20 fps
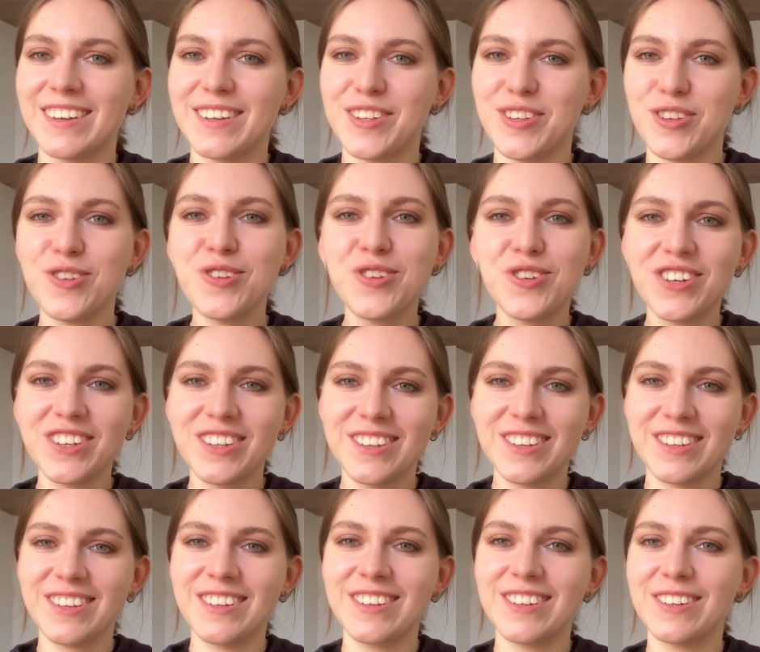
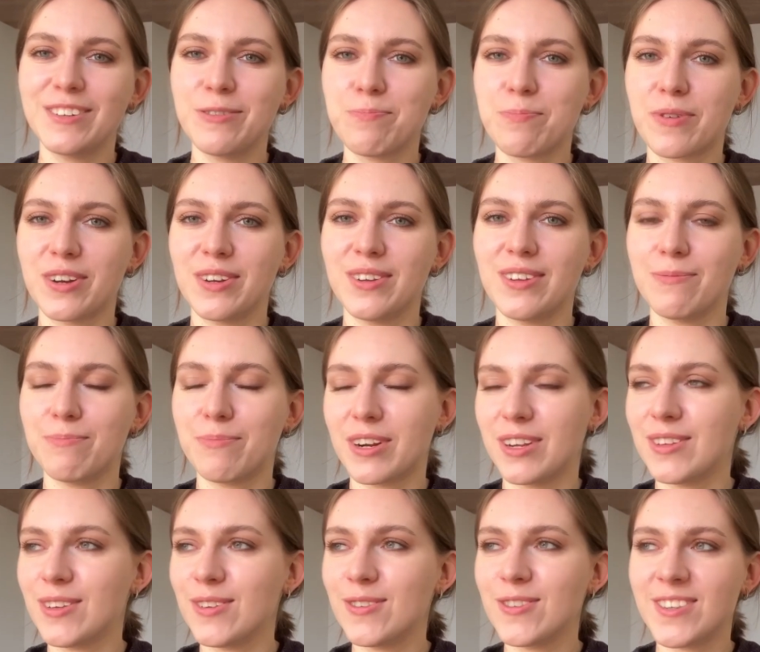digital,
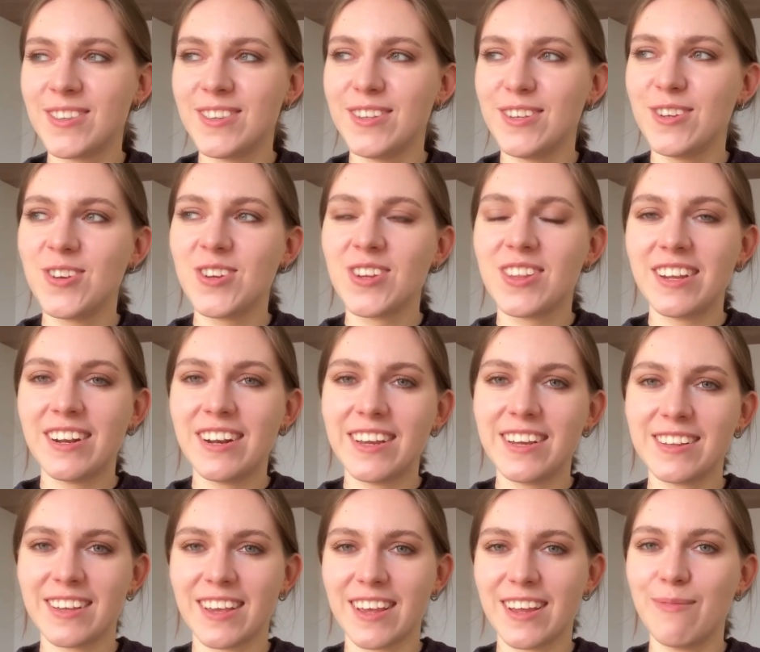produced digitally,
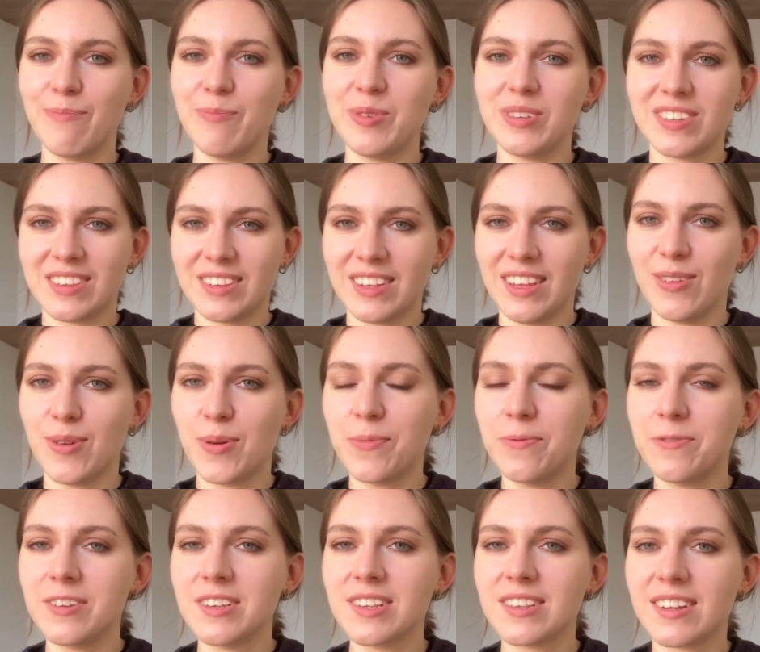it can be seen
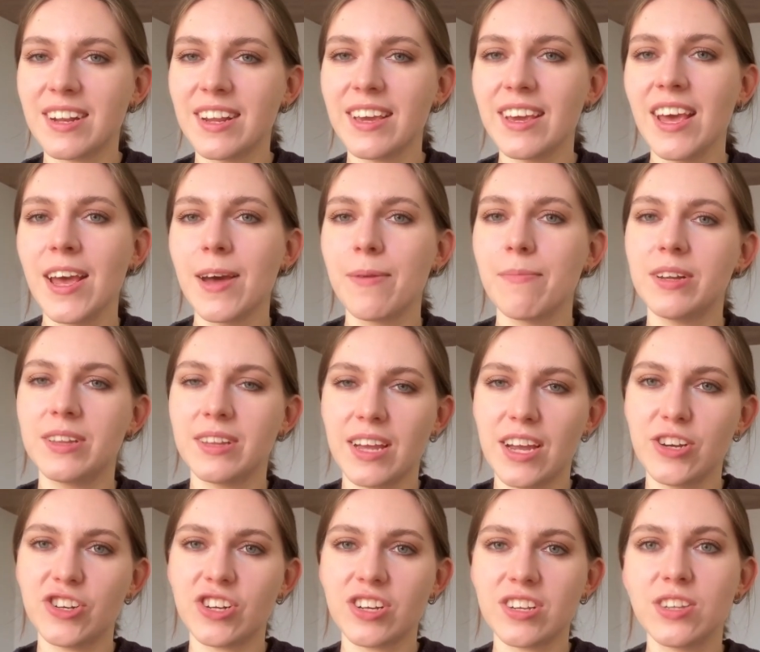obviously, but
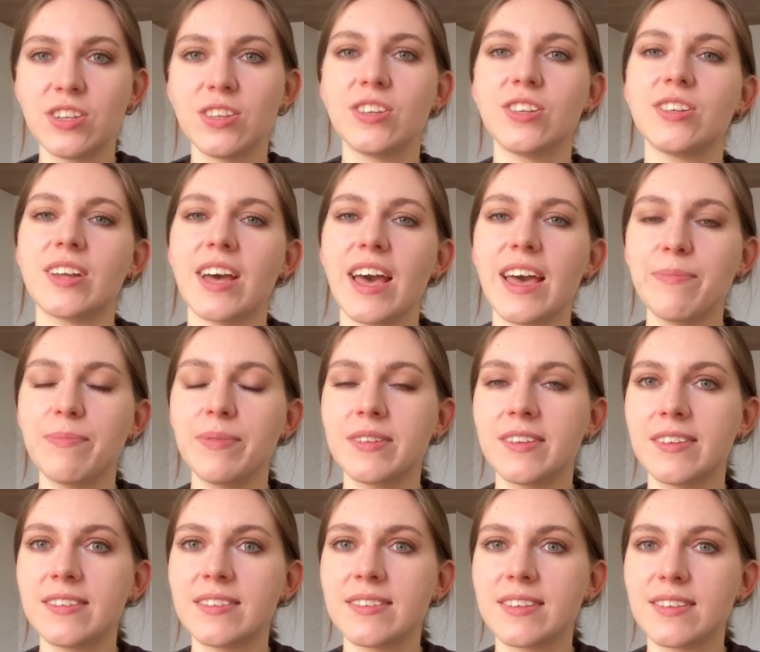I just type
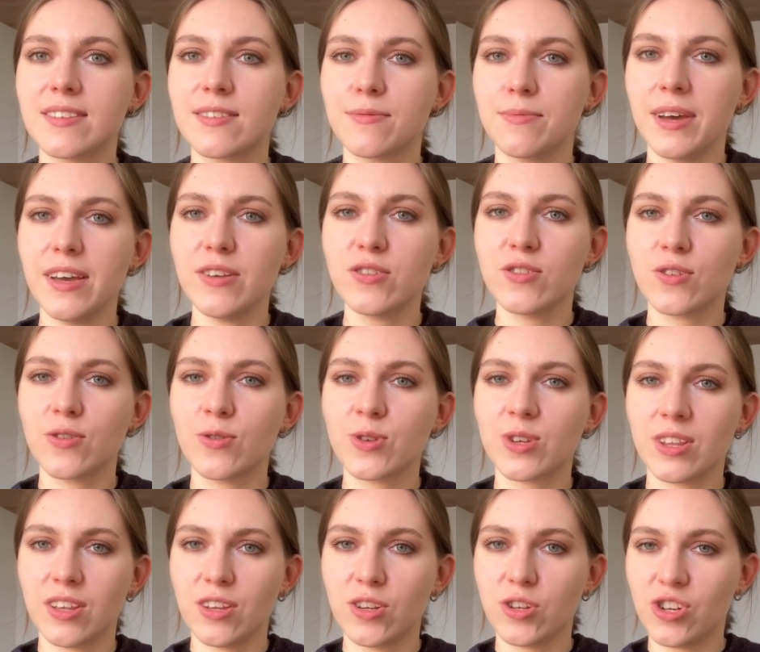it in this way so
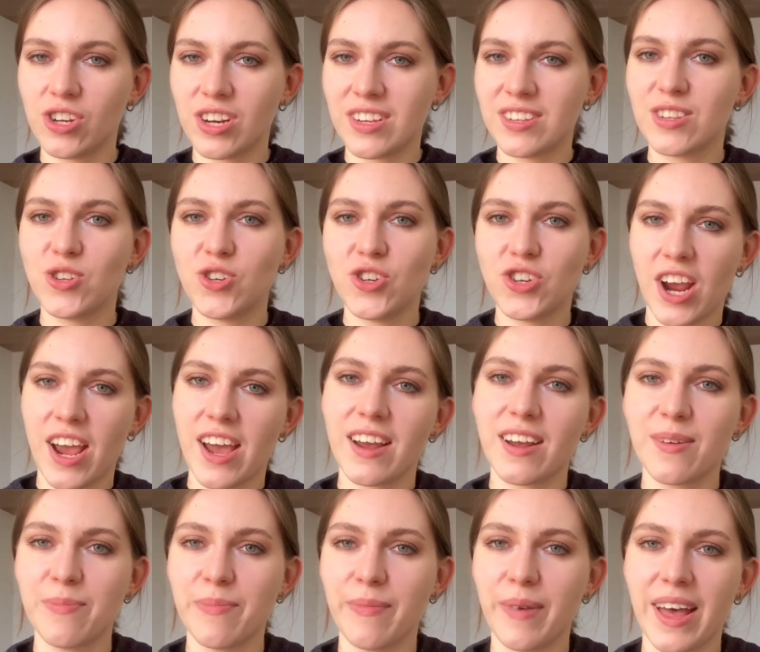that I just
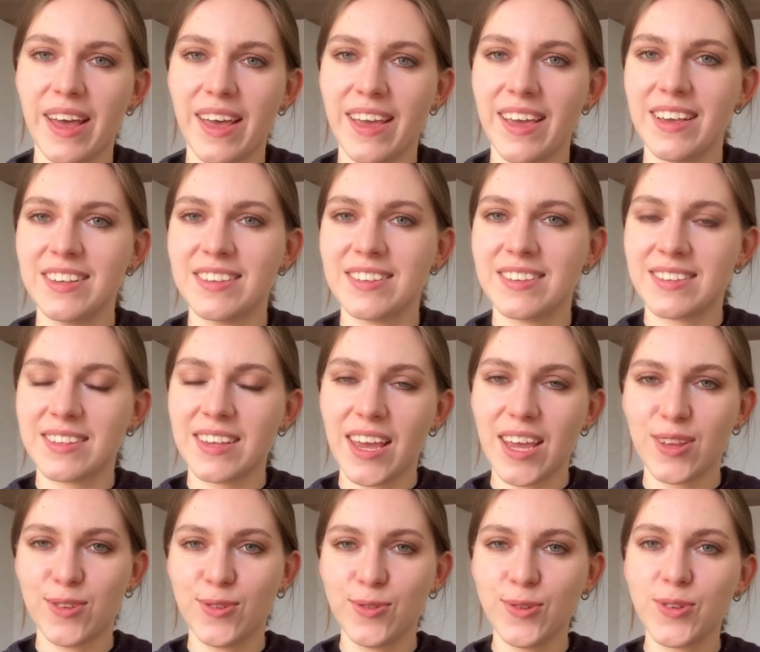check my
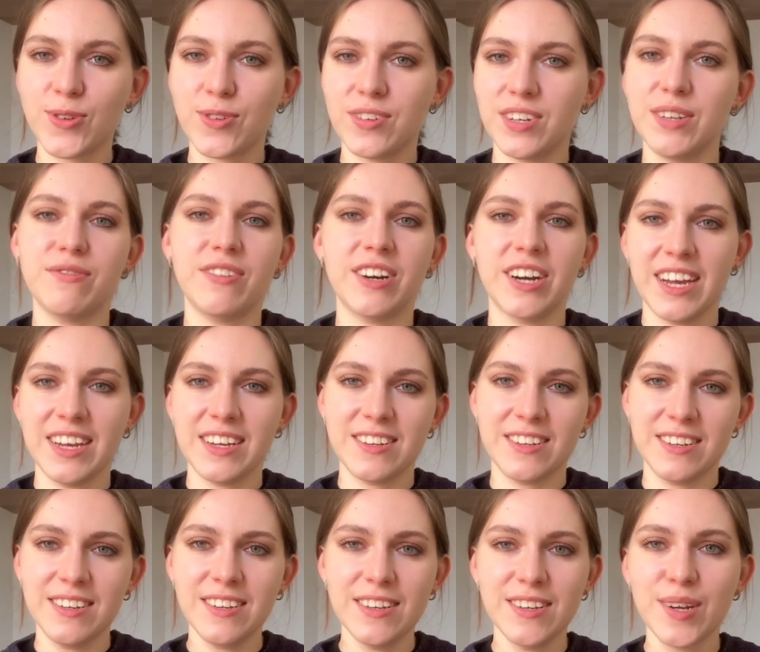essay, do not rewrite it.